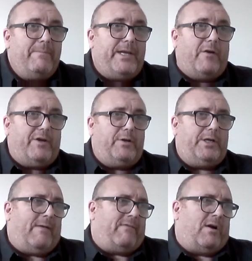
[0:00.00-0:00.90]
You know,
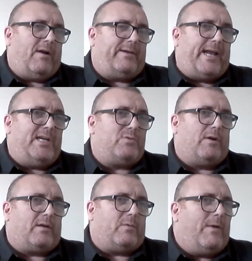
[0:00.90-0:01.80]
you have a hard day's
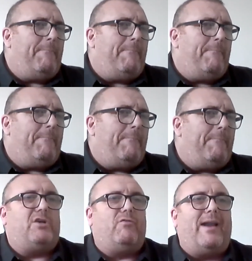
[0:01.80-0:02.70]
work, where better
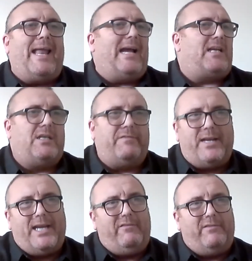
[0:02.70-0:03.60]
place to relax
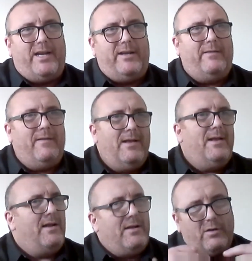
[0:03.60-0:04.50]
of an evening,
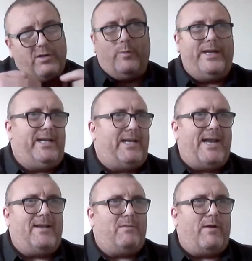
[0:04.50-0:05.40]
the
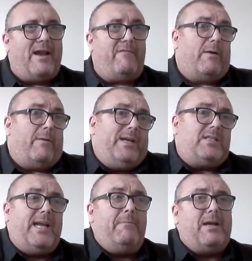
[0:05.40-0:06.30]
weekend, whatever. We
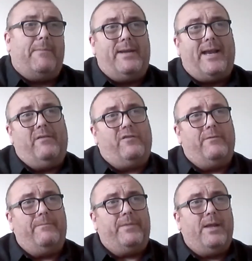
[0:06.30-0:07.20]
see them coming down
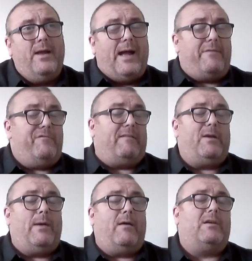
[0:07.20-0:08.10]
from, and
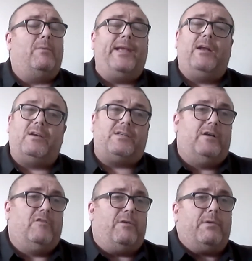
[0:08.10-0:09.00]
very welcome they are
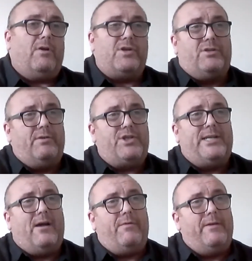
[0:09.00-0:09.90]
too, from Gloucester and
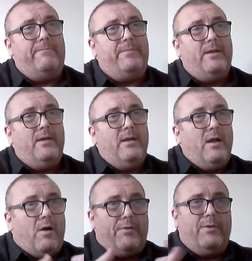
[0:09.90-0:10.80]
Cheltenham
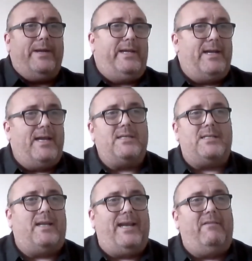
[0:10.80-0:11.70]
on the weekends
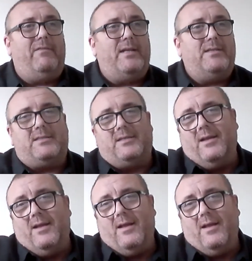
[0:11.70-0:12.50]
and the evenings.